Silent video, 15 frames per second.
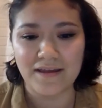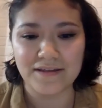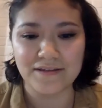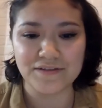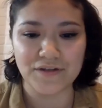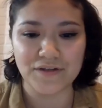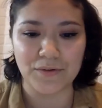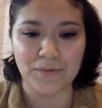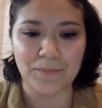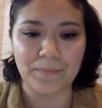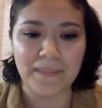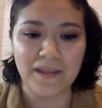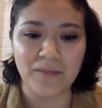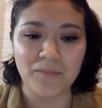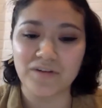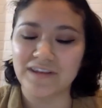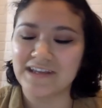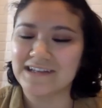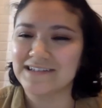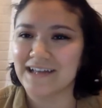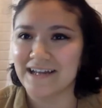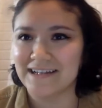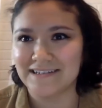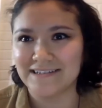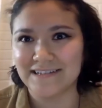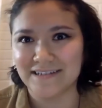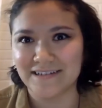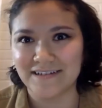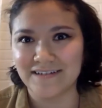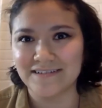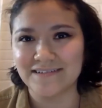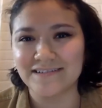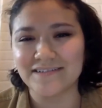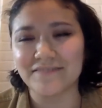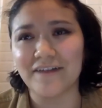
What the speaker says: And so I'm really excited to